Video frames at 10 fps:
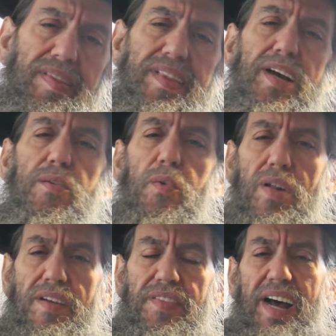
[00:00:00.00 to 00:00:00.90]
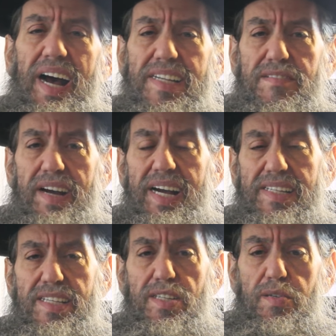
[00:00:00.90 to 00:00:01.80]
that all of the Chazarai
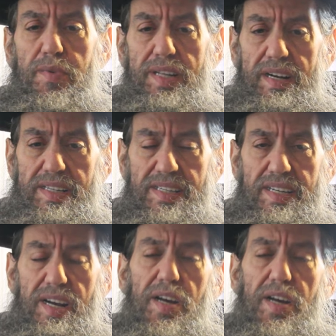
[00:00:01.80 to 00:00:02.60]
has to do with us,